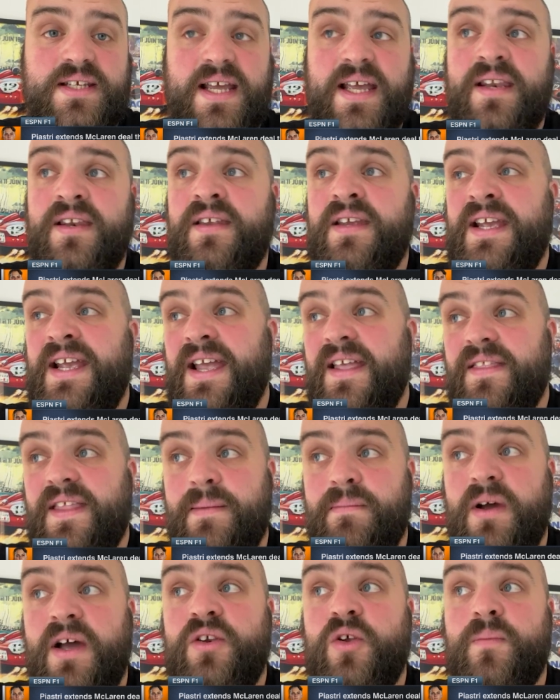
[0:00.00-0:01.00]
And they
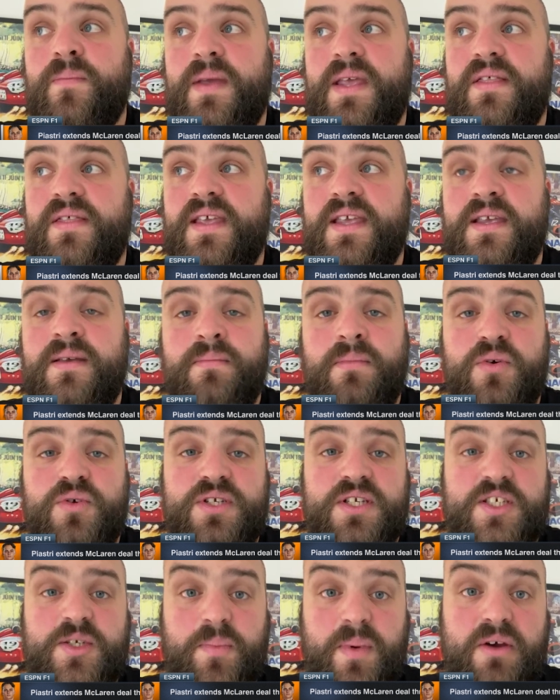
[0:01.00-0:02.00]
might not be the most
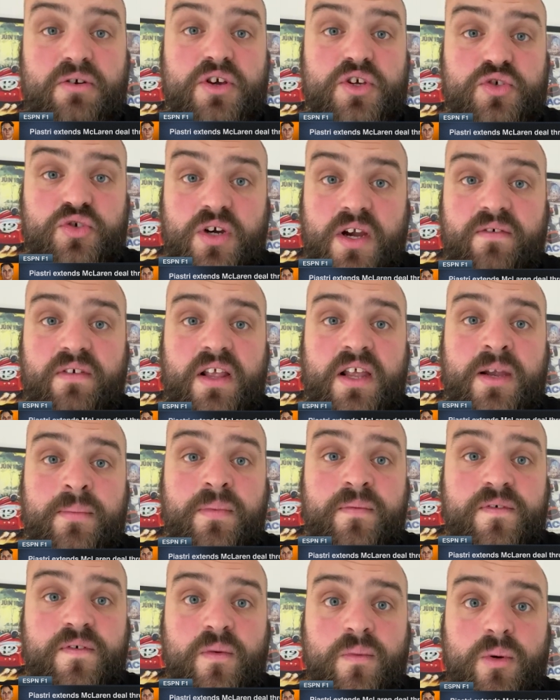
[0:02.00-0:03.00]
experienced driver lineup
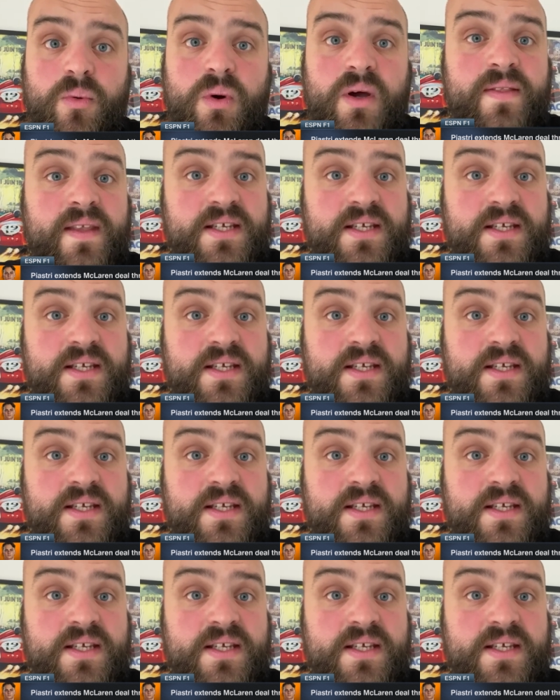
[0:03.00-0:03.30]
in Formula One.